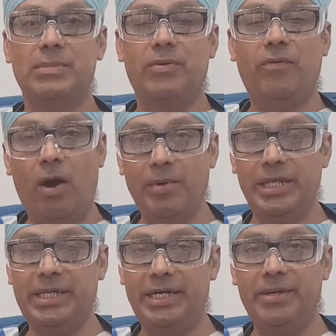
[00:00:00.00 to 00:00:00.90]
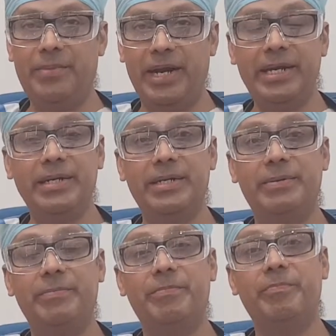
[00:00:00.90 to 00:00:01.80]
Formed inside the brain,
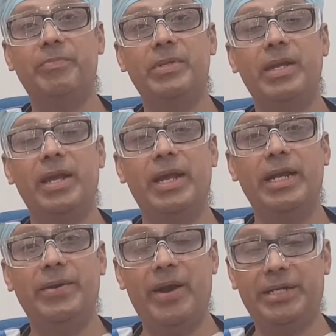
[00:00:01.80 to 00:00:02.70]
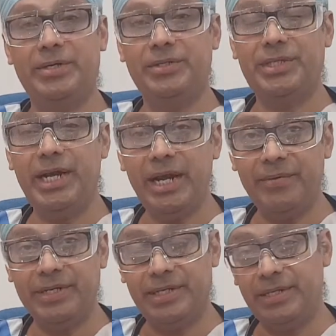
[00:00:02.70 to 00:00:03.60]
it divides into three
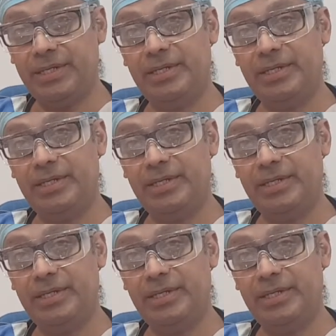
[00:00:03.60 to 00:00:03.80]
divisions